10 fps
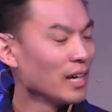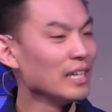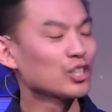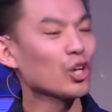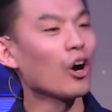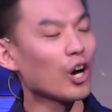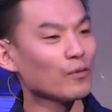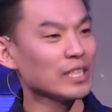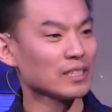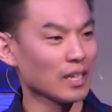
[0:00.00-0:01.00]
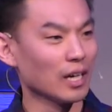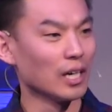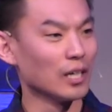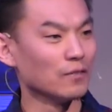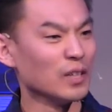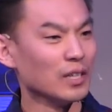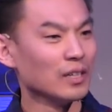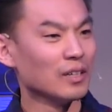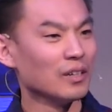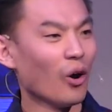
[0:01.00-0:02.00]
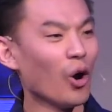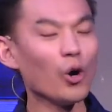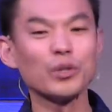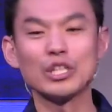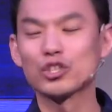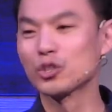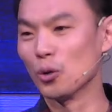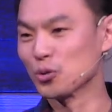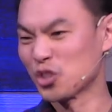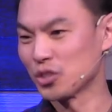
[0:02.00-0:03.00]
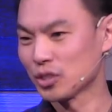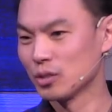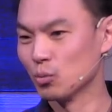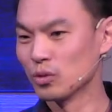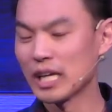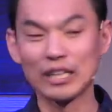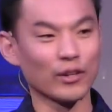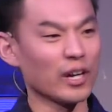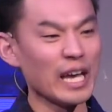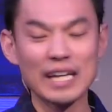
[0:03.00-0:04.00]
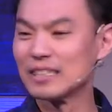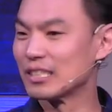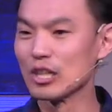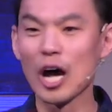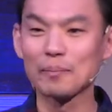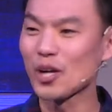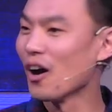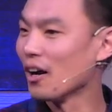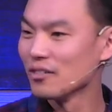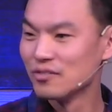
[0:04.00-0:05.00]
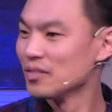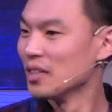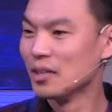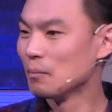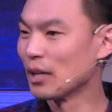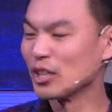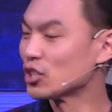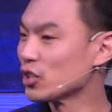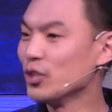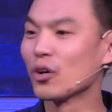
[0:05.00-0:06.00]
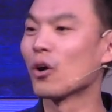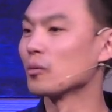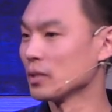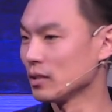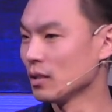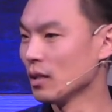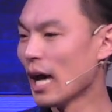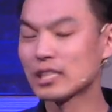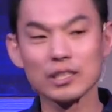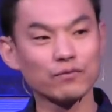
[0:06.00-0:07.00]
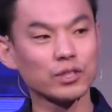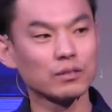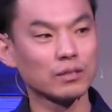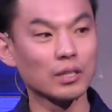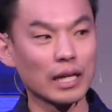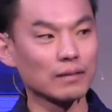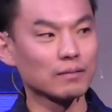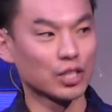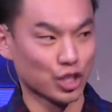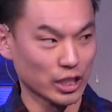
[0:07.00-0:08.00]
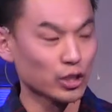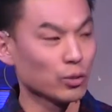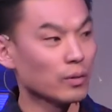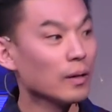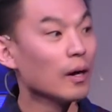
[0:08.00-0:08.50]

It's carvings of all these soldiers getting their heads lopped off by the Assyrian army, as if to signal,